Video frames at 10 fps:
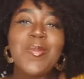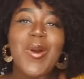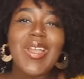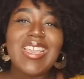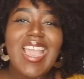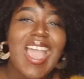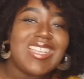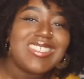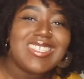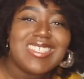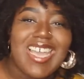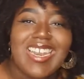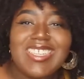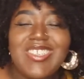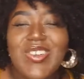But yeah, I
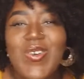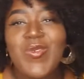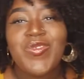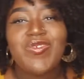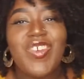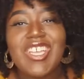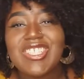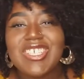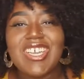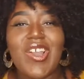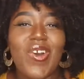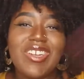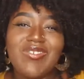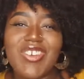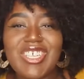decided, first year
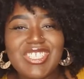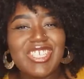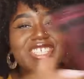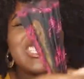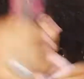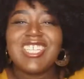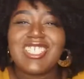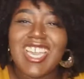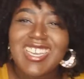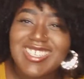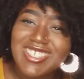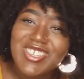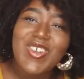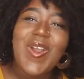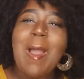gone, first year check,
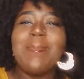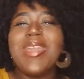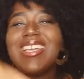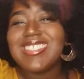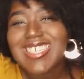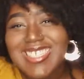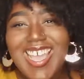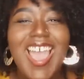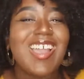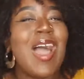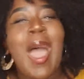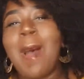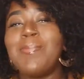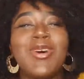I made it. I